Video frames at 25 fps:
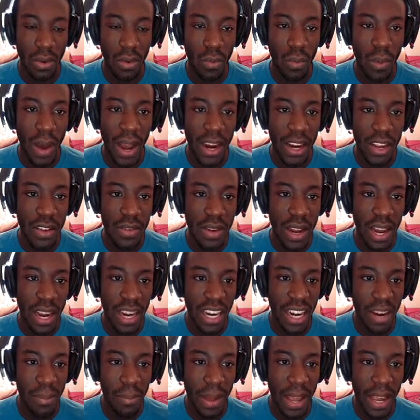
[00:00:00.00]
Why are you
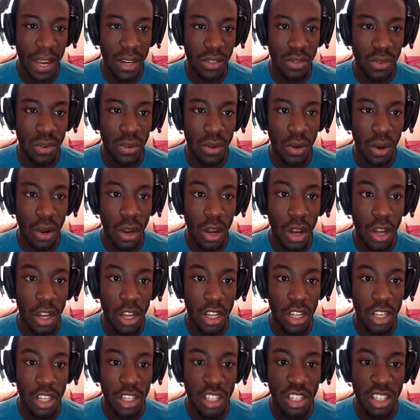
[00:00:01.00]
knocking it back toward...
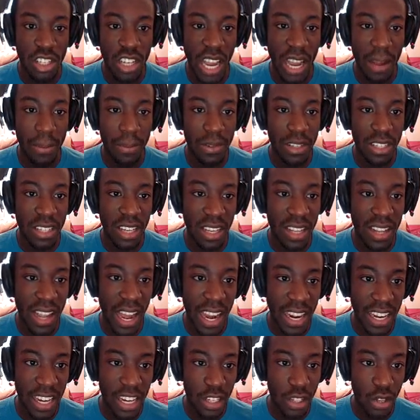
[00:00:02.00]
Stop
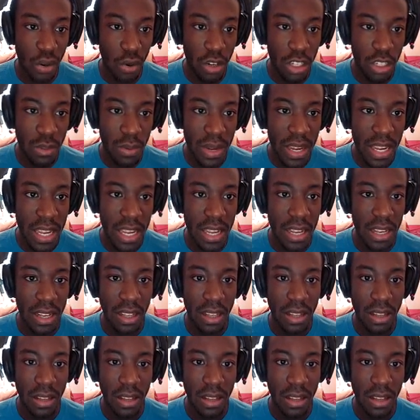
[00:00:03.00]
knocking it towards me!